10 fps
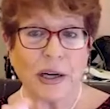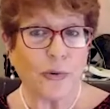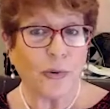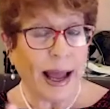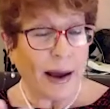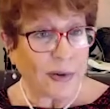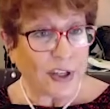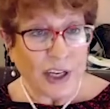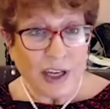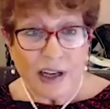around
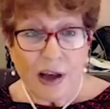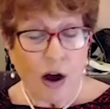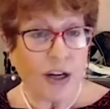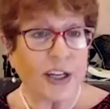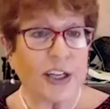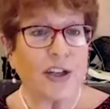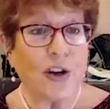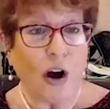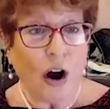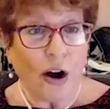on a
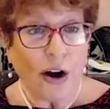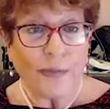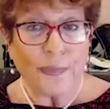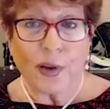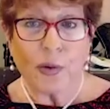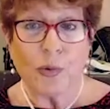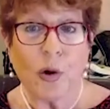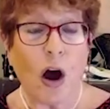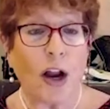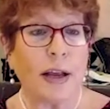guitar or
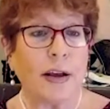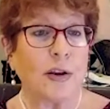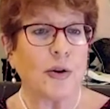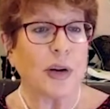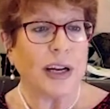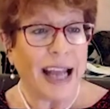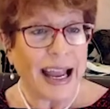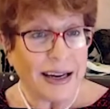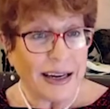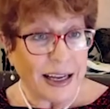on a
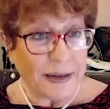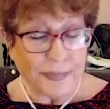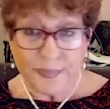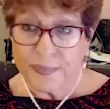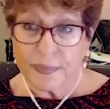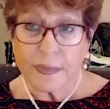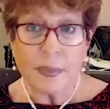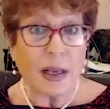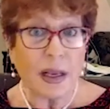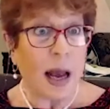ukulele
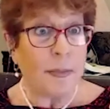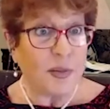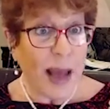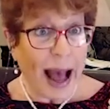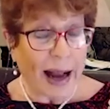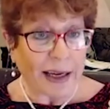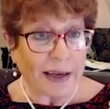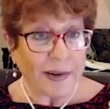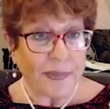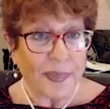comes back.
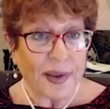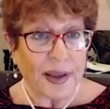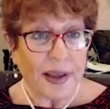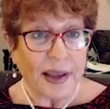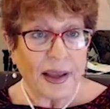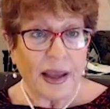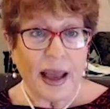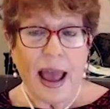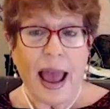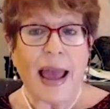
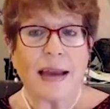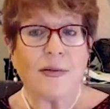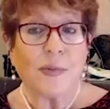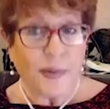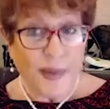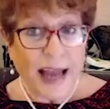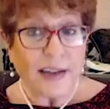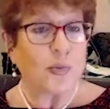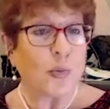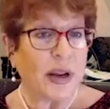And
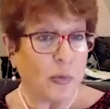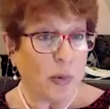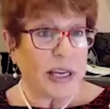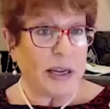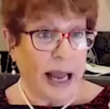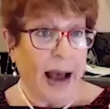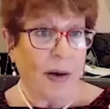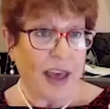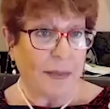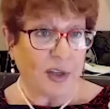that's where we allow
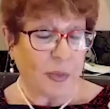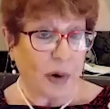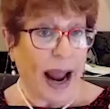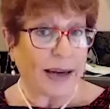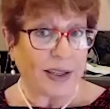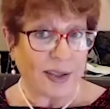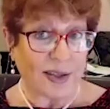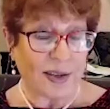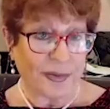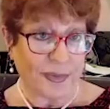them to
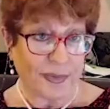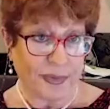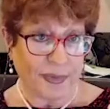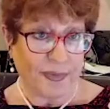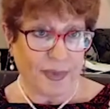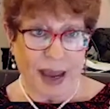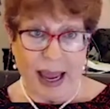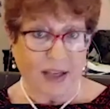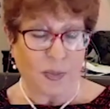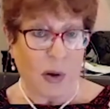practice
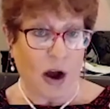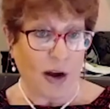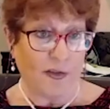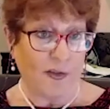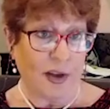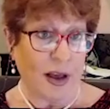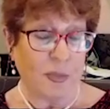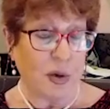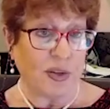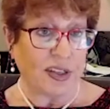as part of a
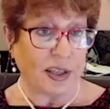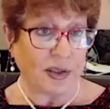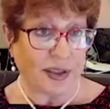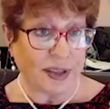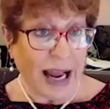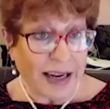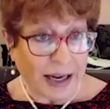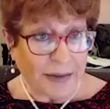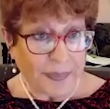musical setting.